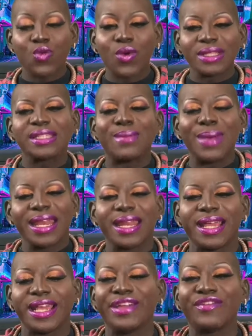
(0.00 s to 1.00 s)
somebody to
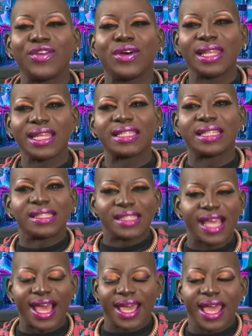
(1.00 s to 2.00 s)
give you a list and
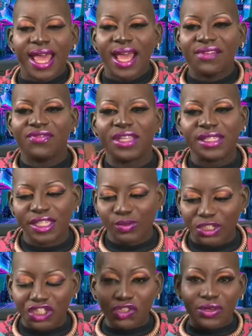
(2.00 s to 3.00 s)
say, this is
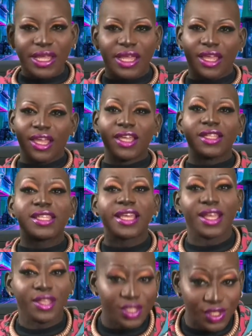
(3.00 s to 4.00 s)
what you need to
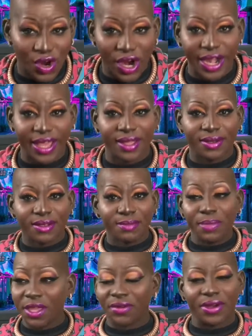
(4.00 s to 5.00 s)
get started,
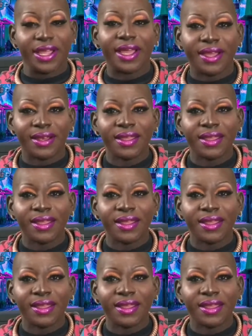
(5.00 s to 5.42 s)
period.